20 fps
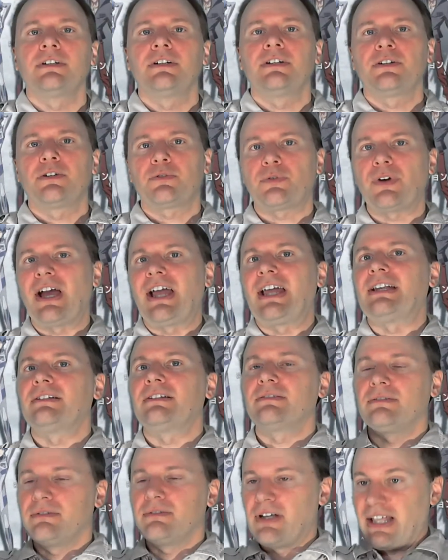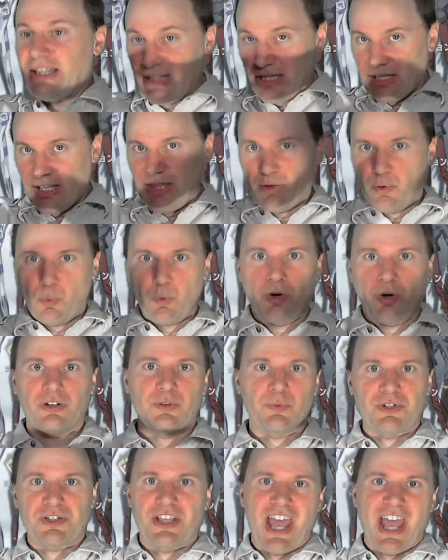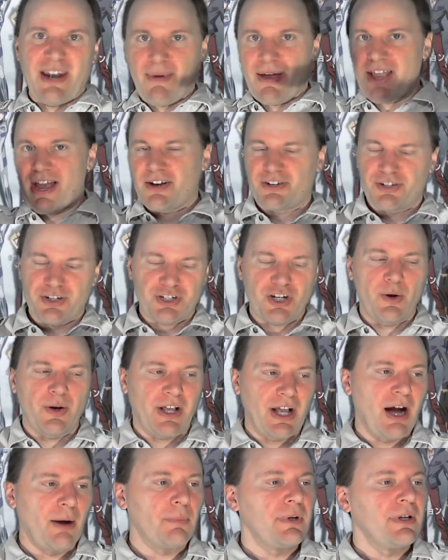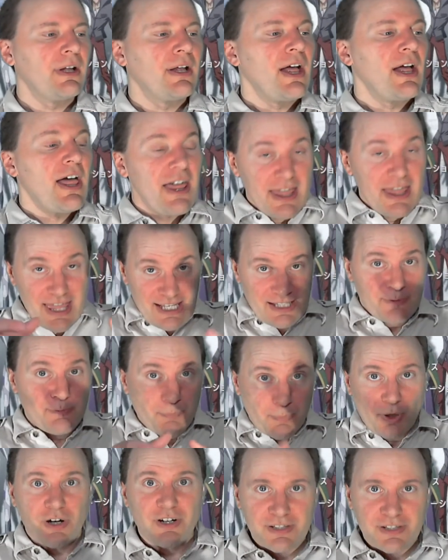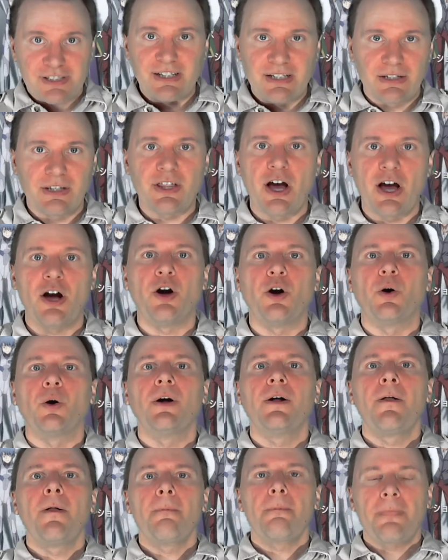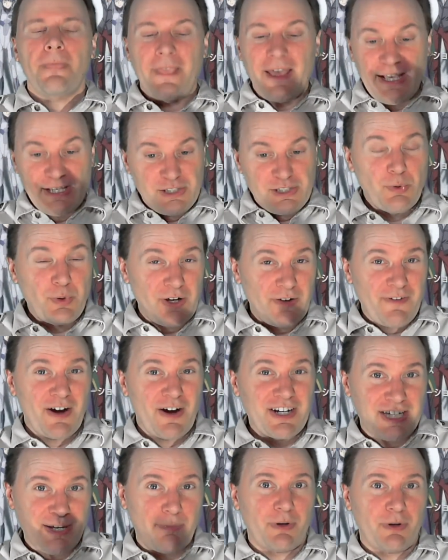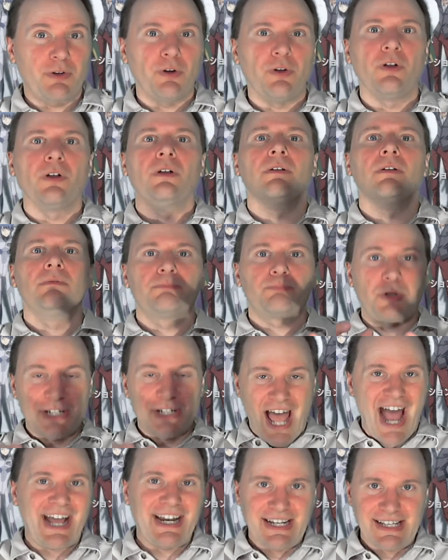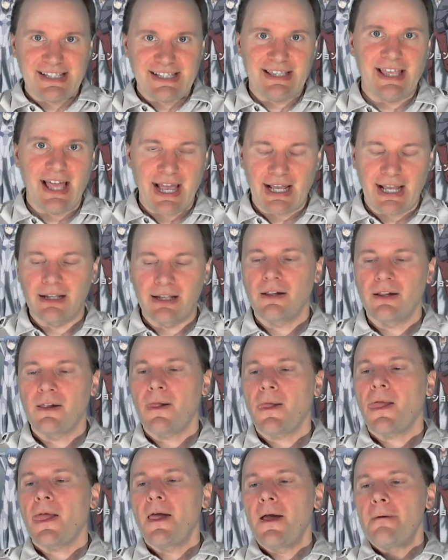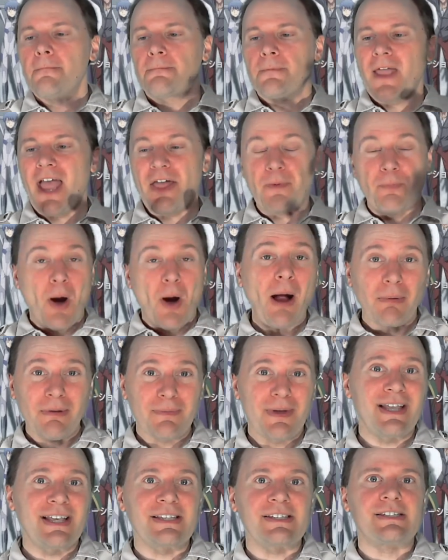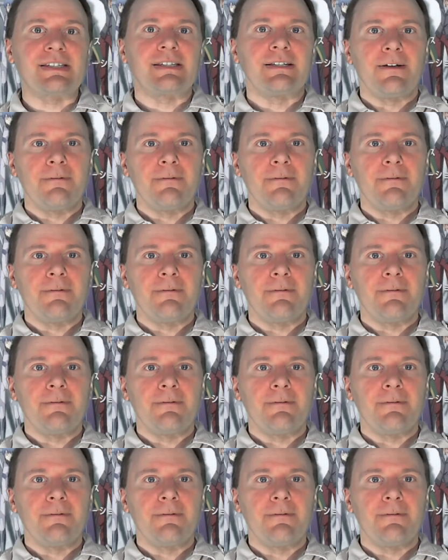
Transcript: right, in the world in which the anime characters are showing up. This person, though, is doing a very typical protagonist thing. And the problem is,